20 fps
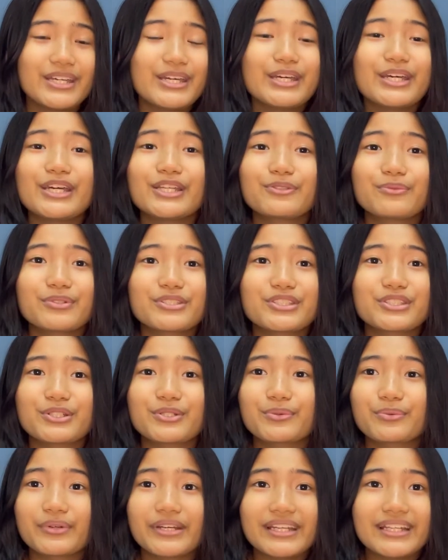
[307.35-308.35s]
It was the
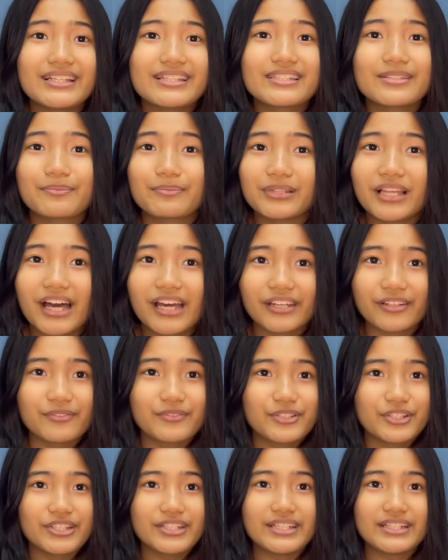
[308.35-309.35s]
greatest supply of
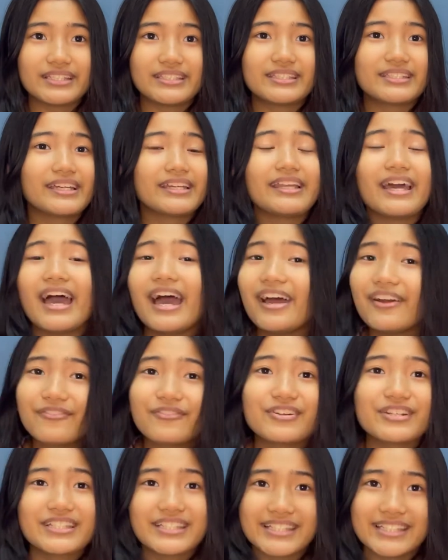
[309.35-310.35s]
cheese he had
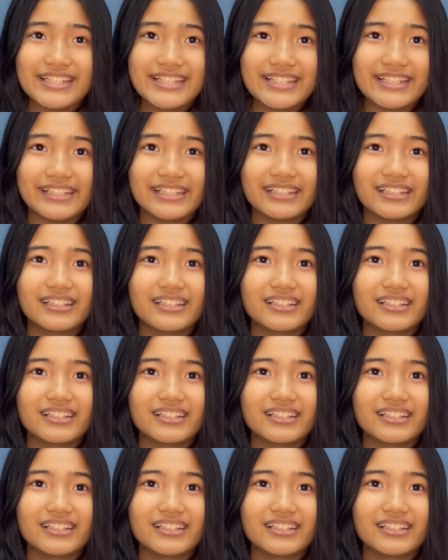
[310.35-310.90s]
ever seen.